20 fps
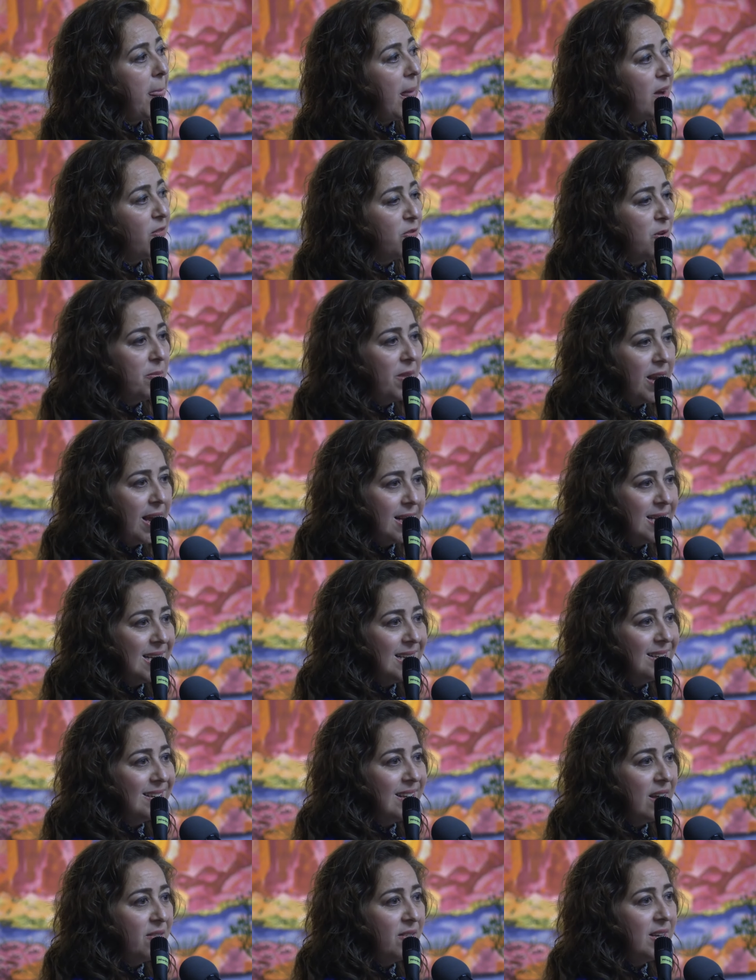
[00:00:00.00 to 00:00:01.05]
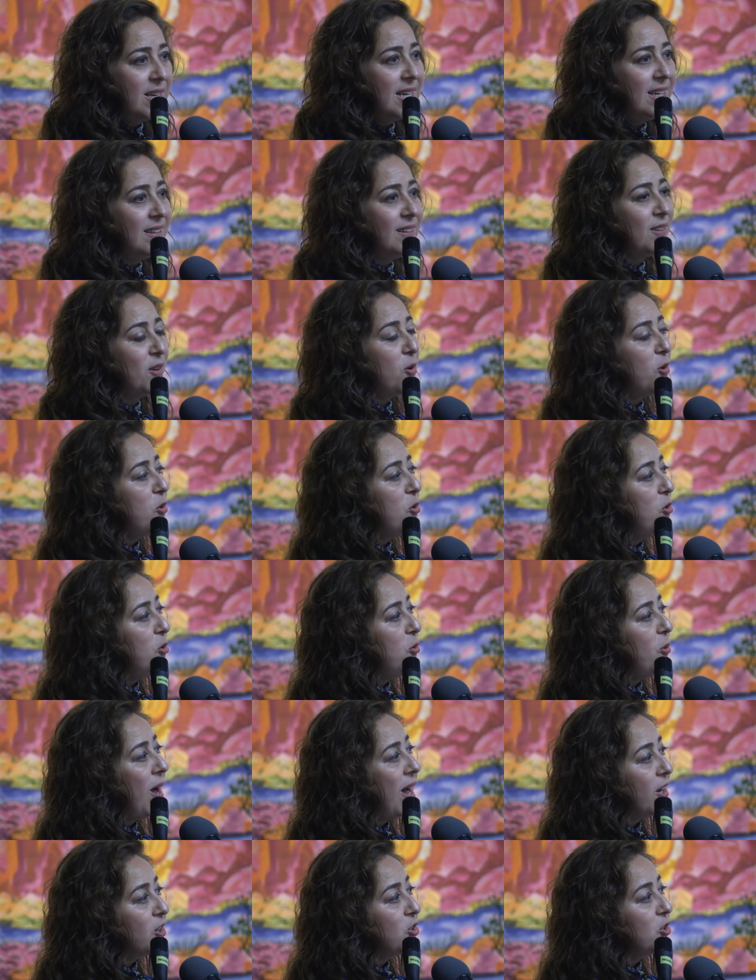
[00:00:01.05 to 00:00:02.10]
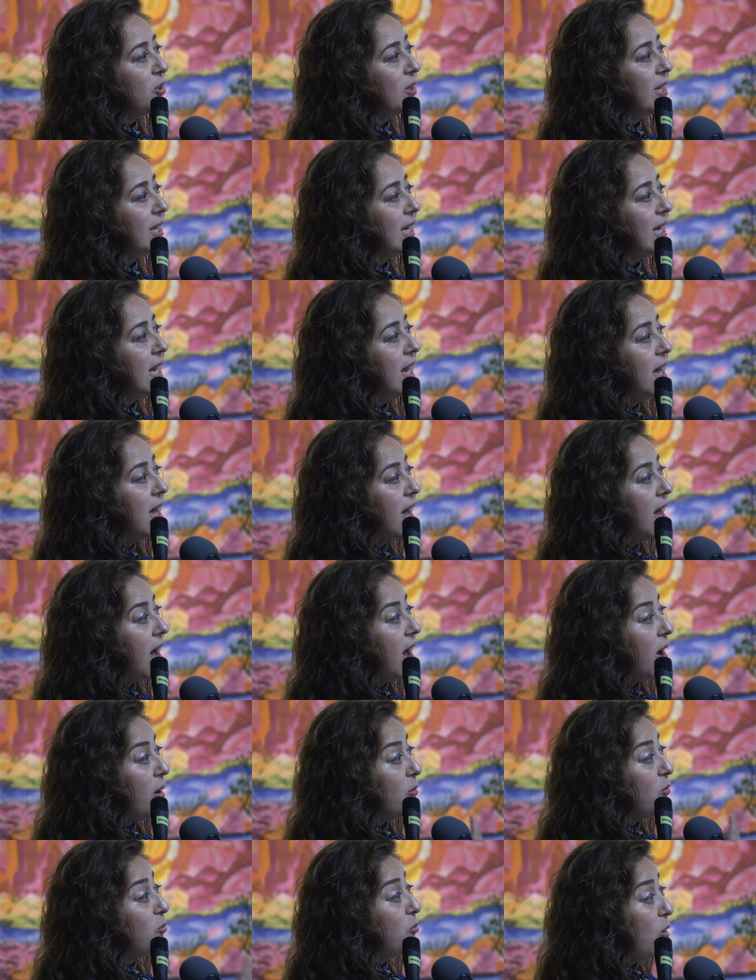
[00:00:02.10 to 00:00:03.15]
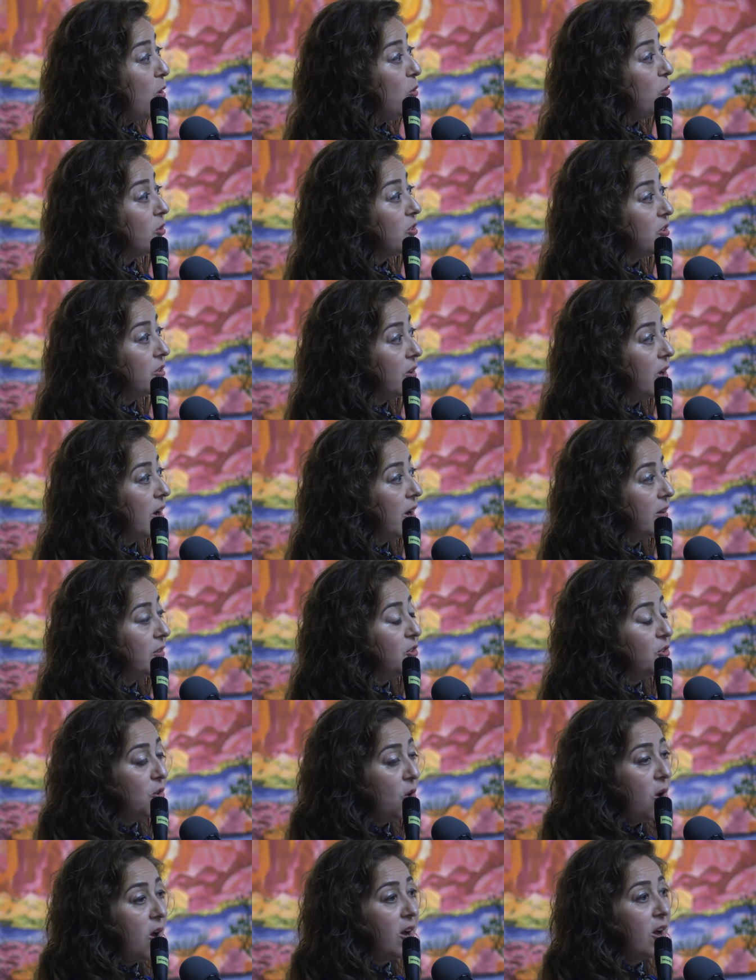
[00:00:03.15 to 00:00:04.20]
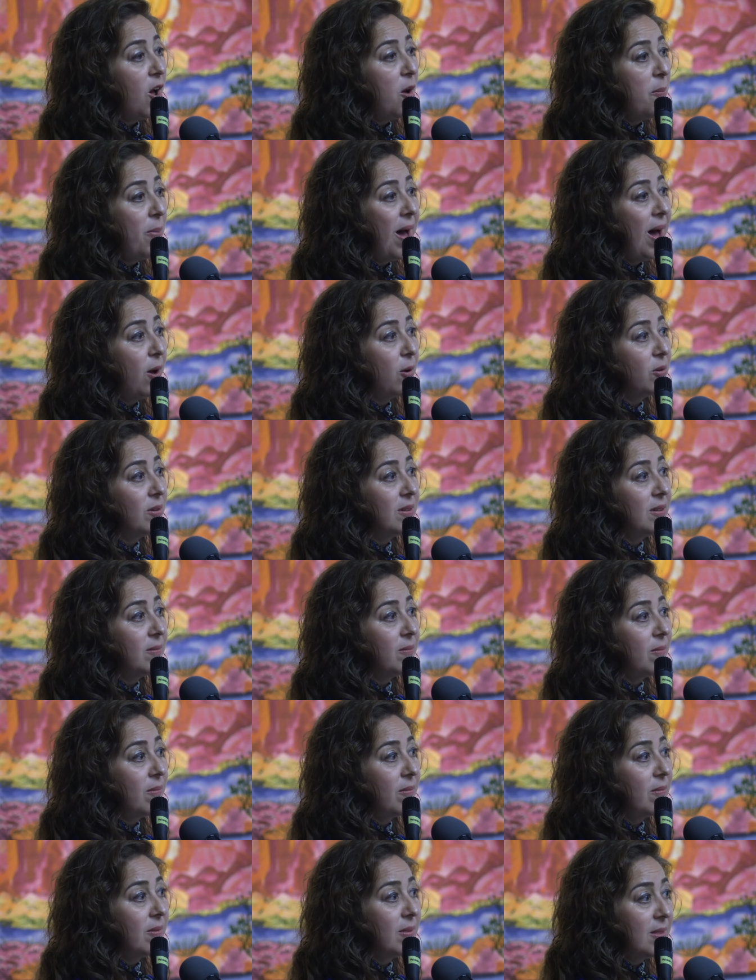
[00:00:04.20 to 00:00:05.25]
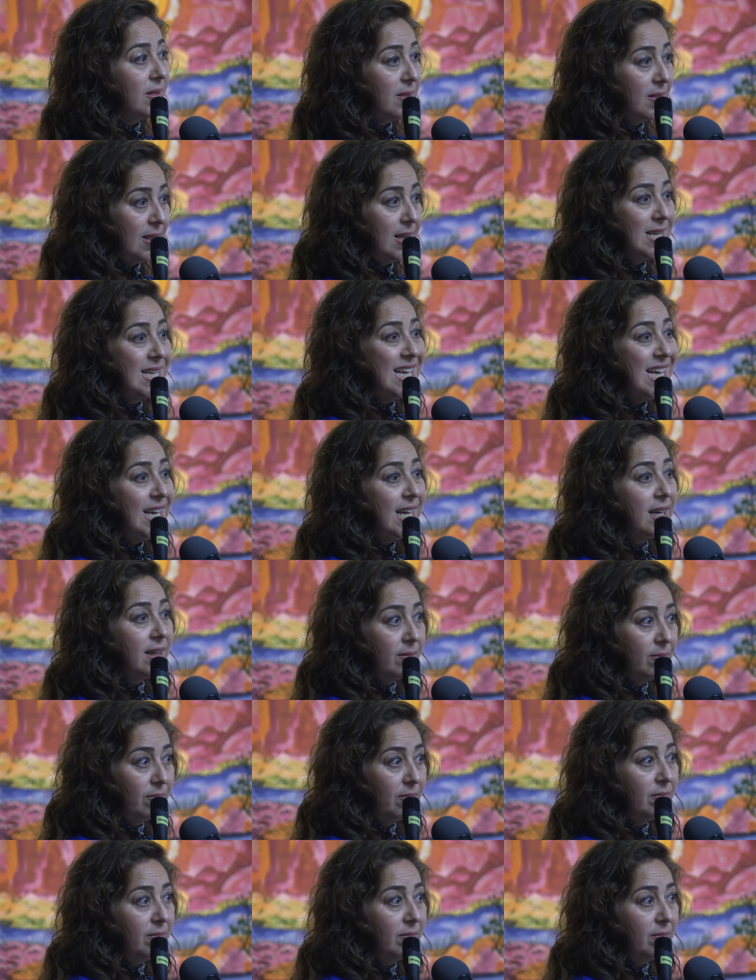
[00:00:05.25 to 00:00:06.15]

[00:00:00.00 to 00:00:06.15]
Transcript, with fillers: from the 1970s, who actually wrote a song about the tea,